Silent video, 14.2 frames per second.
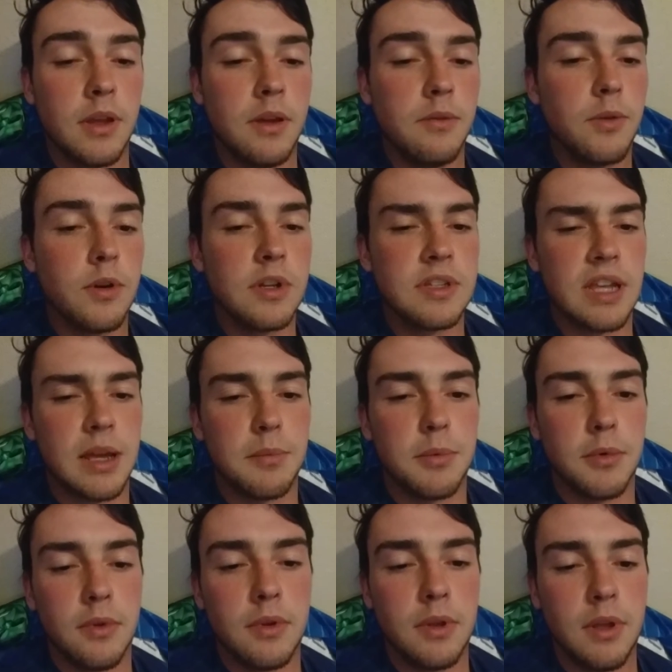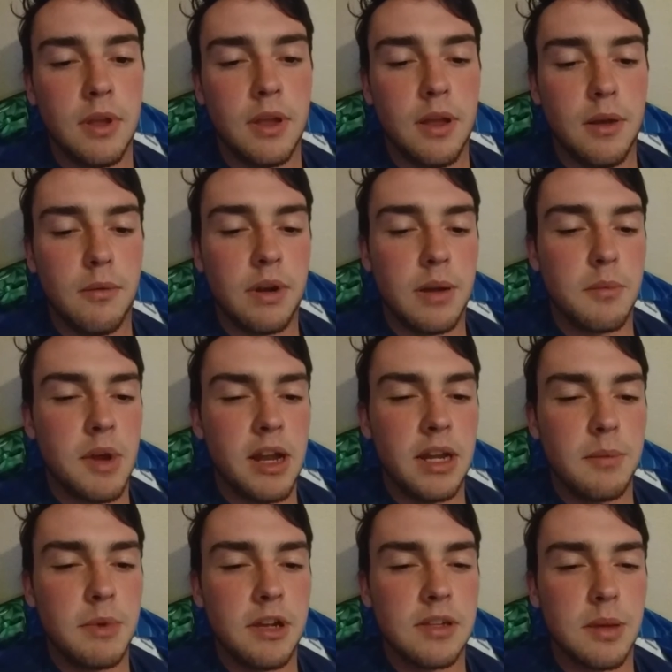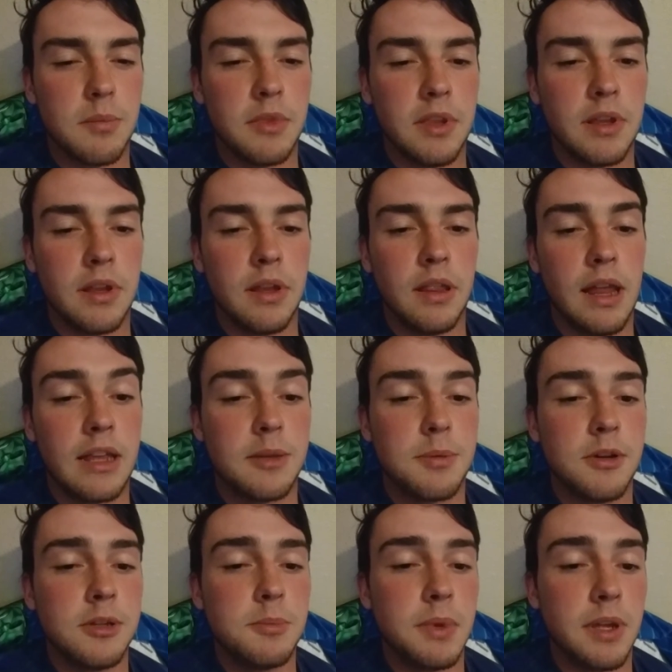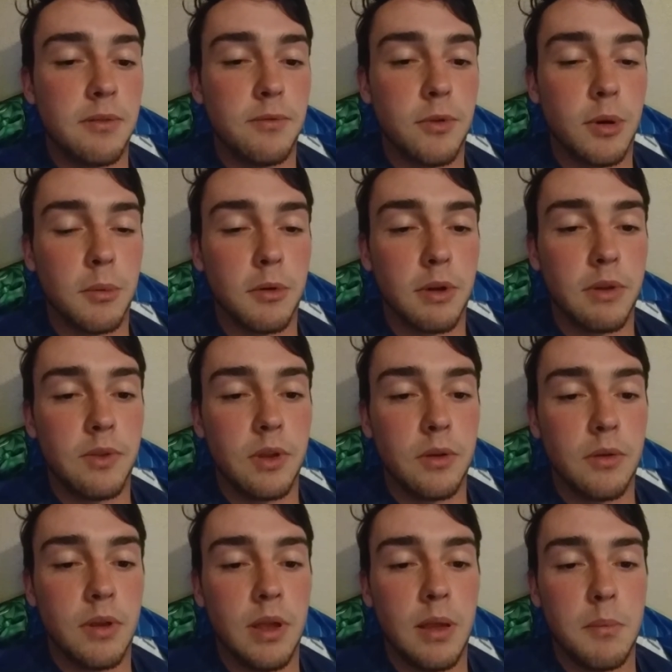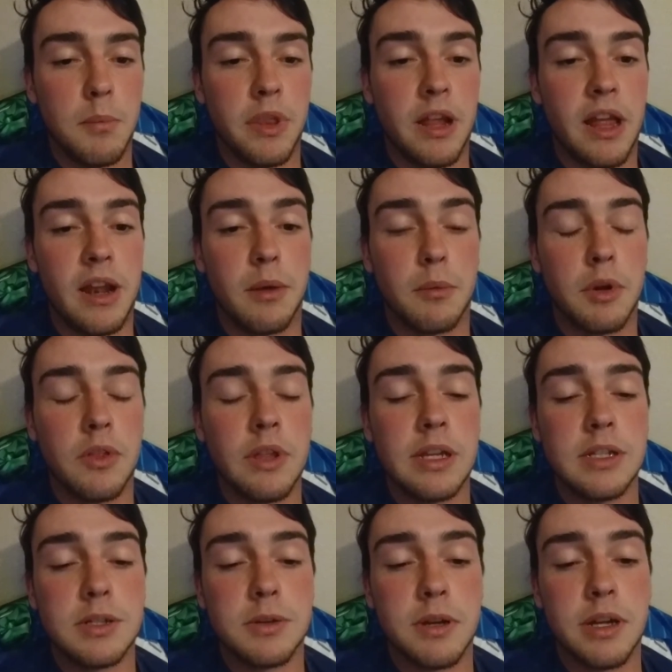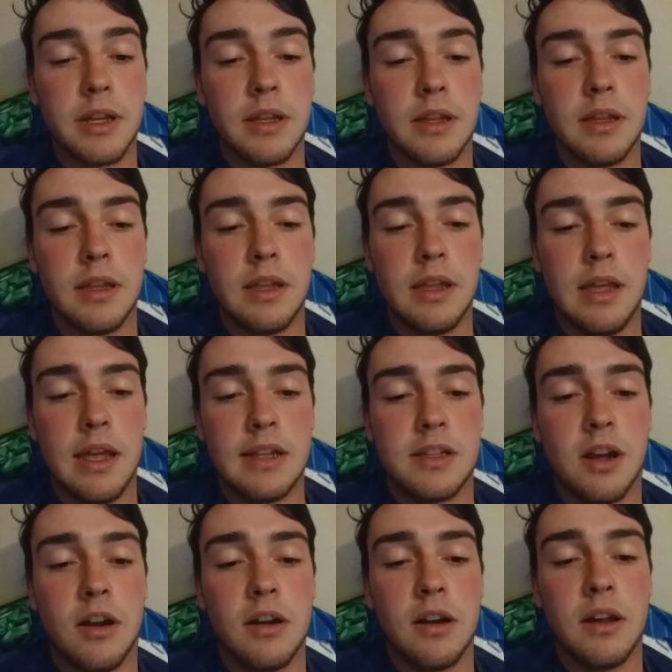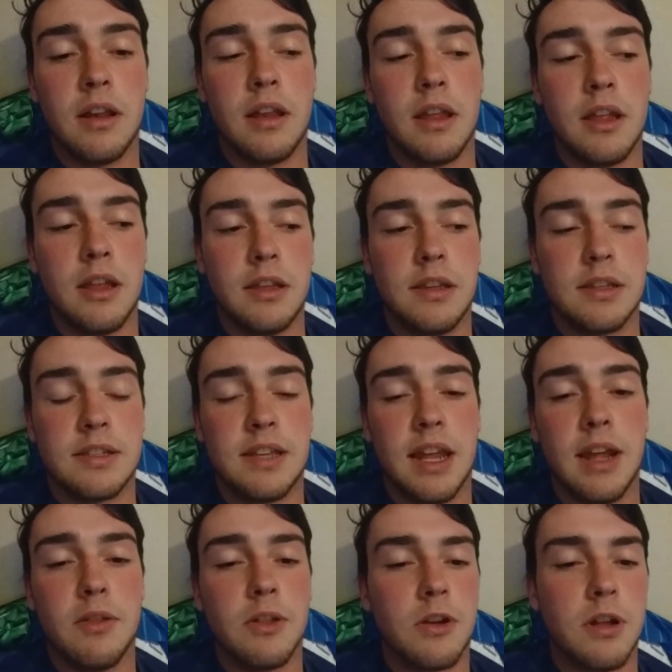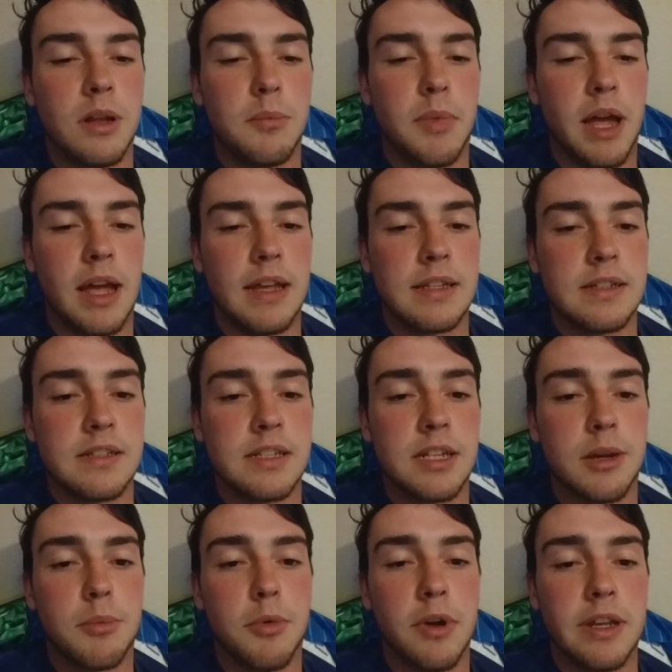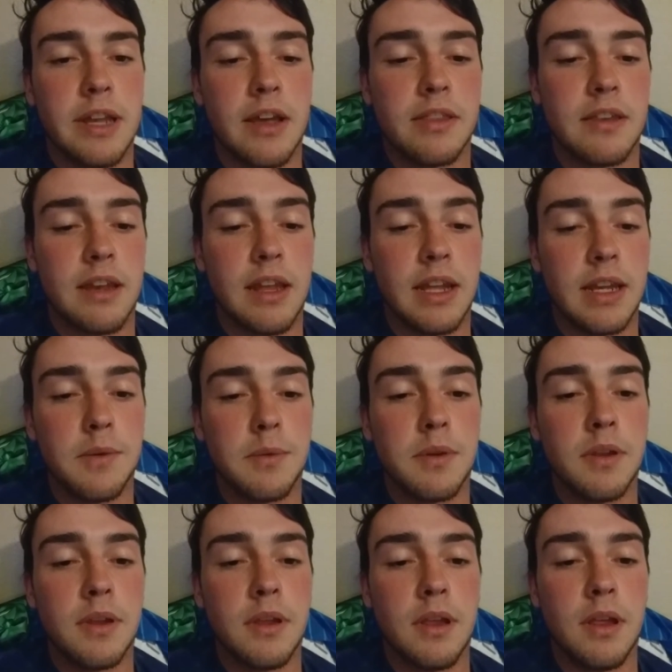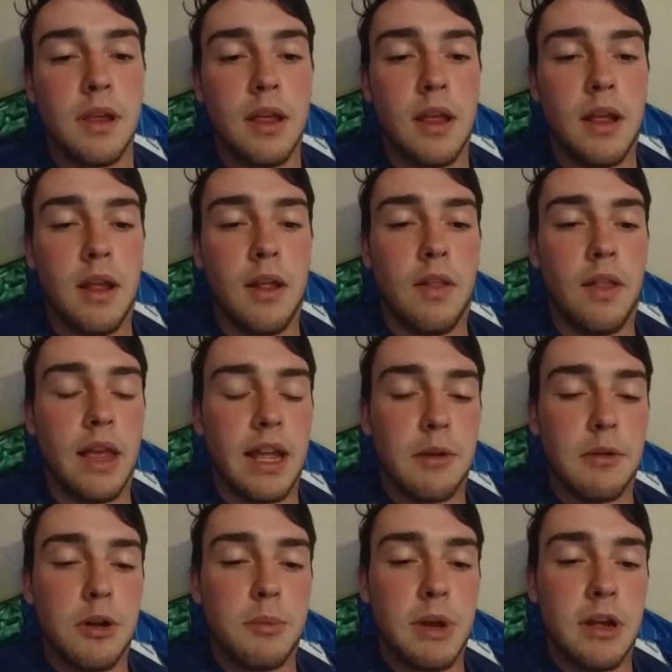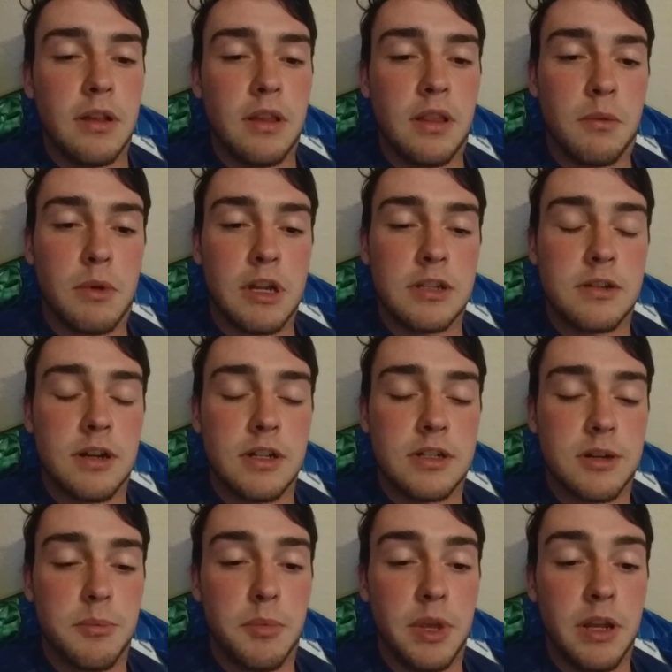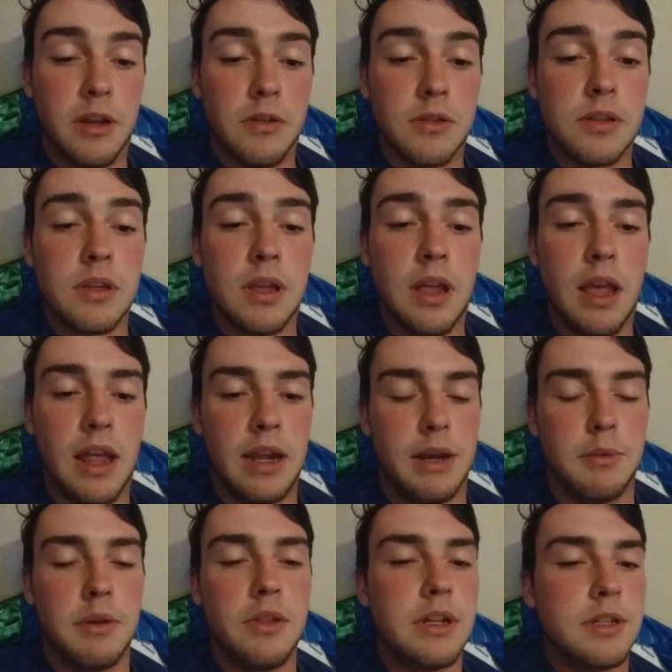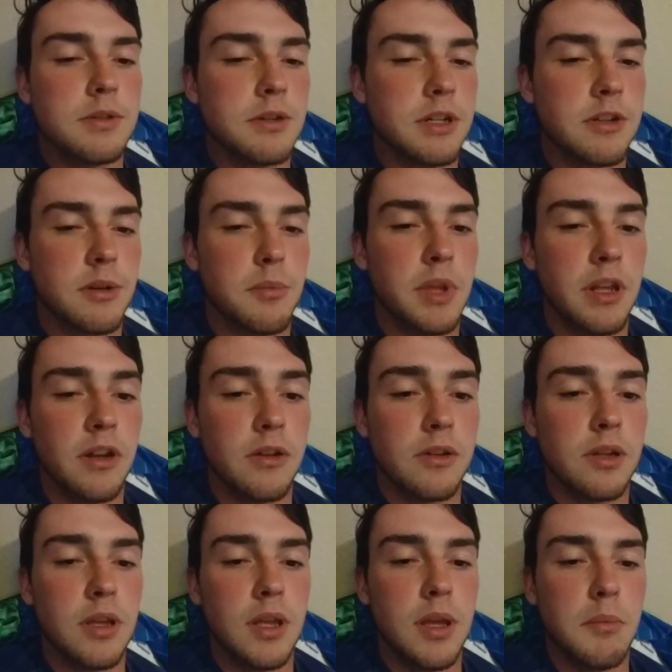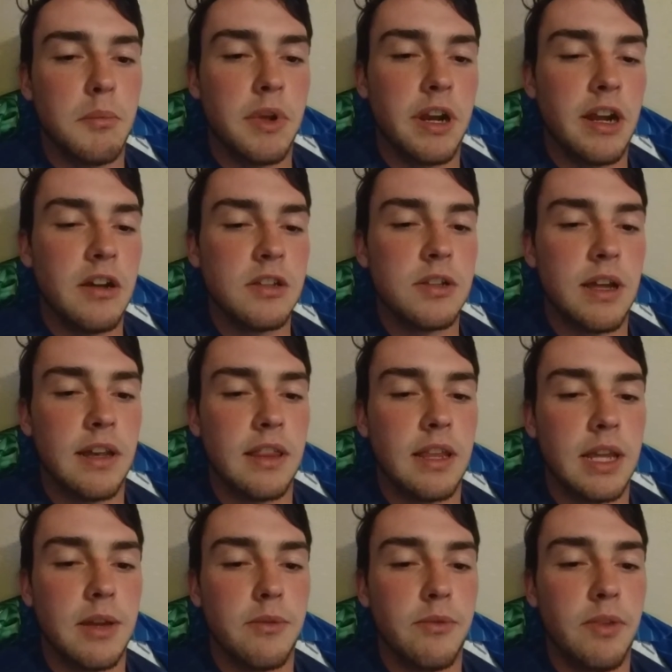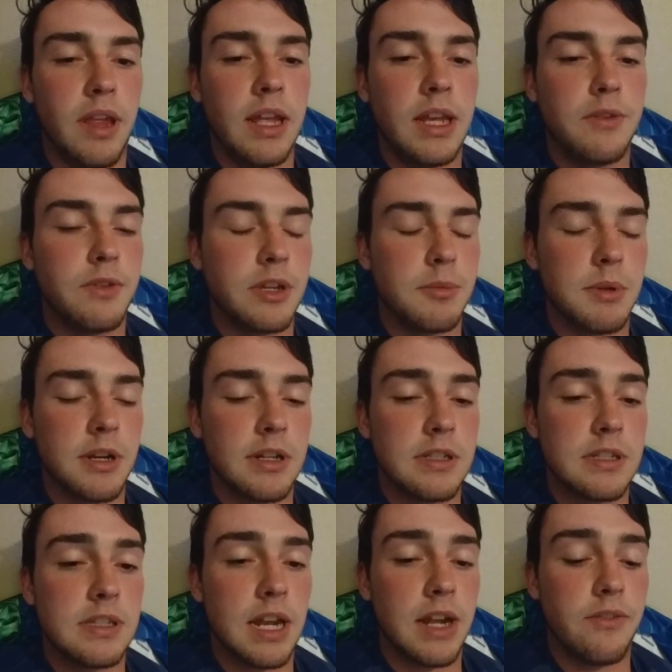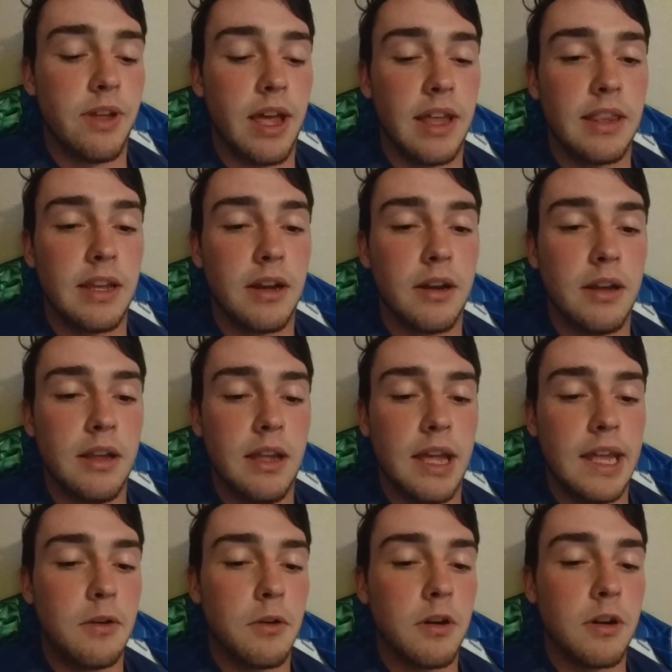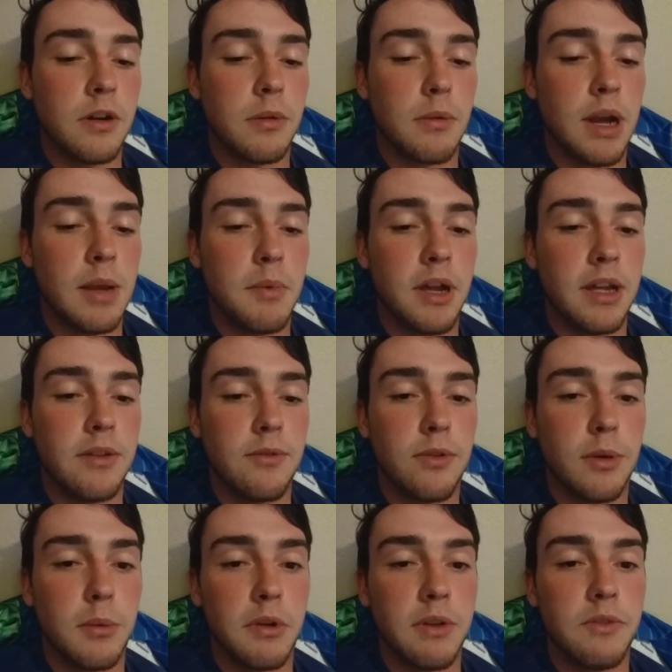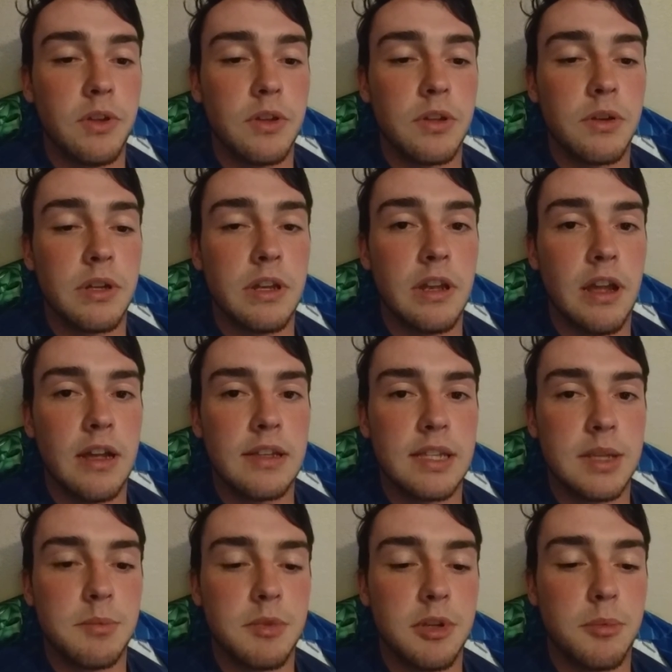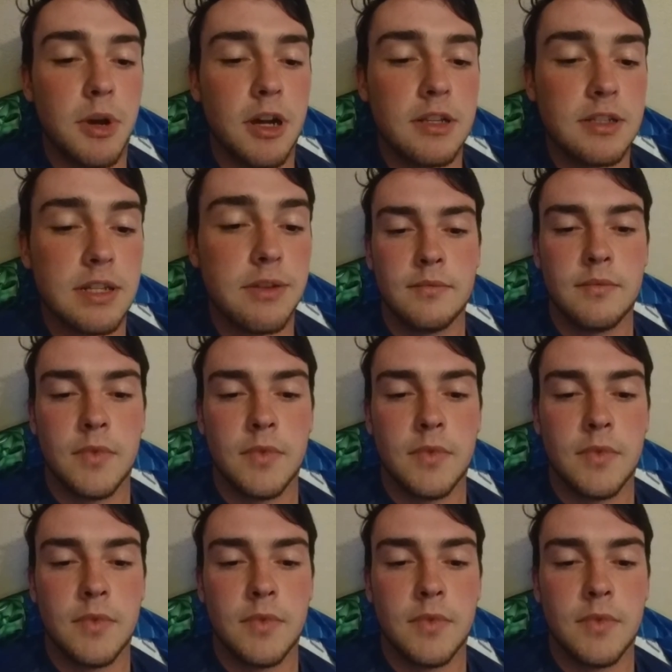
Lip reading: For example, when I'm writing about something that it's supposed to be an informal review, but that I really enjoy, it's hard to stay a little unbiased and still point out the negatives. Like I about the restaurant Trombino's, and I really enjoy Trombino's, but I also had to think of negative experiences that I've had there in order to write my informal review, so it did not seem too positive.